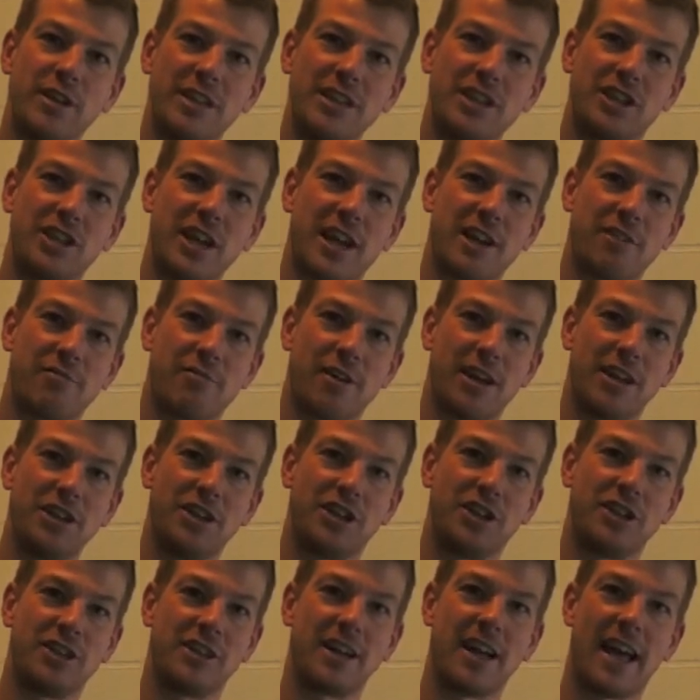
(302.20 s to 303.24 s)

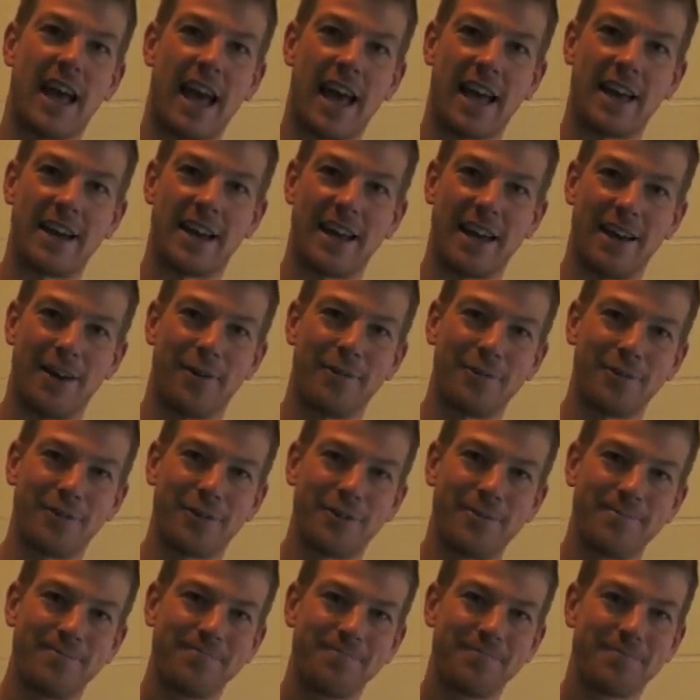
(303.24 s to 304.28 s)
regeneration and
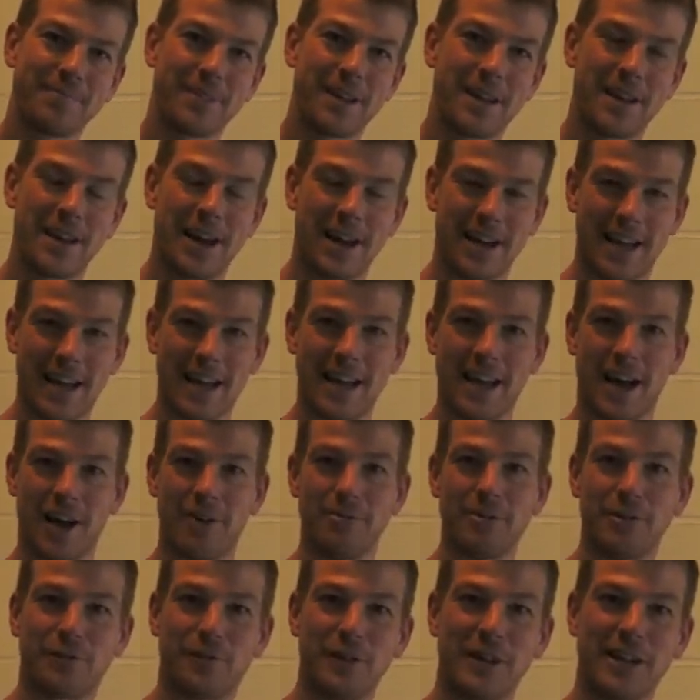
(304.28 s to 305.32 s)
health. Okay,
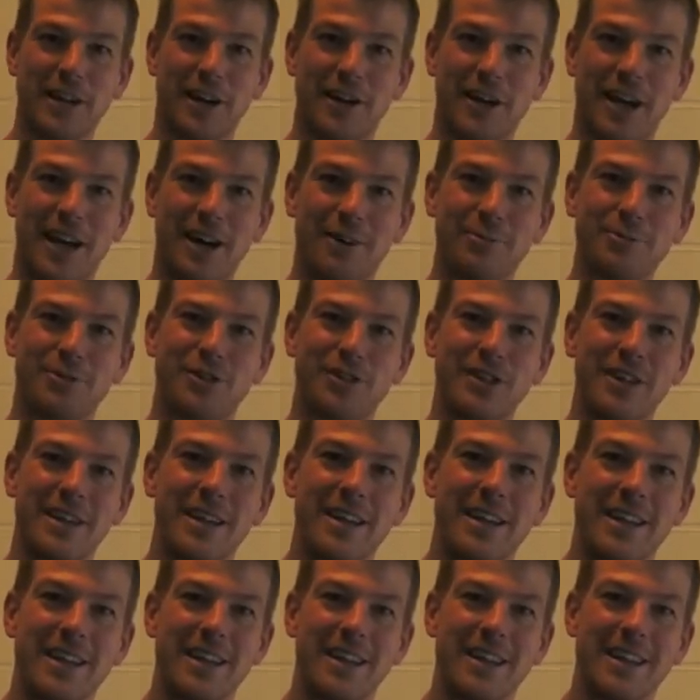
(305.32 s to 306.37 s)
hope this video helps.
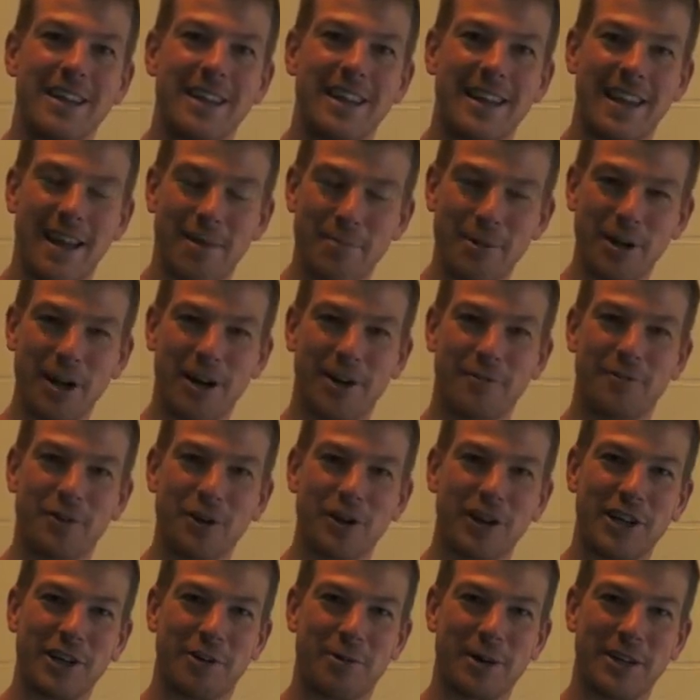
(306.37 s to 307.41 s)
Let me know if you've
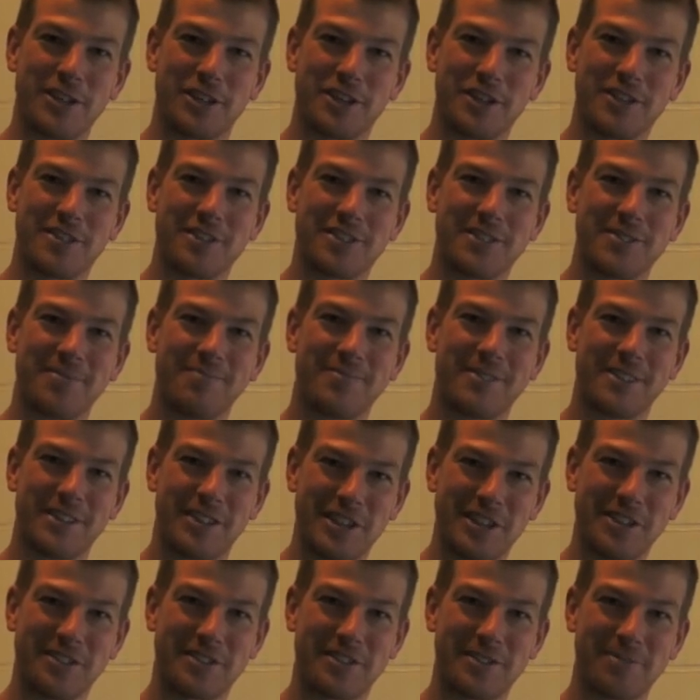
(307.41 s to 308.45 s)
got any questions.
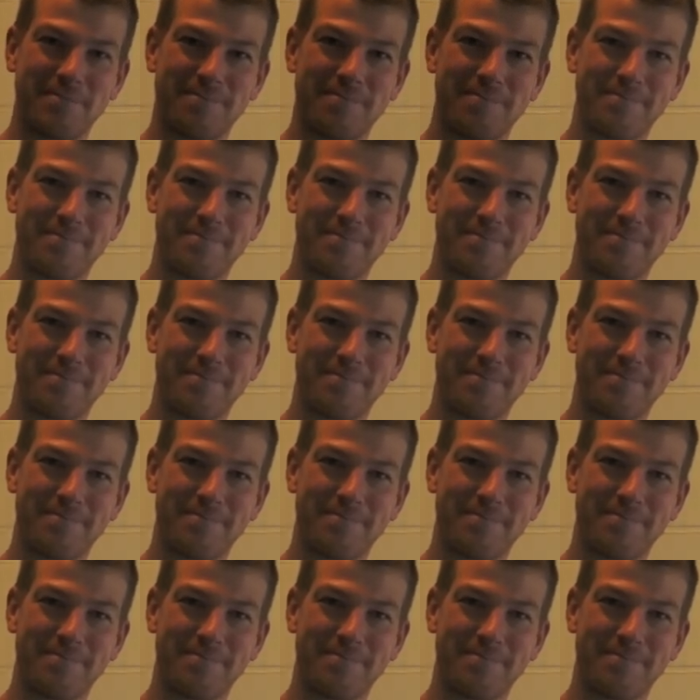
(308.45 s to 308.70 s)
Cheers.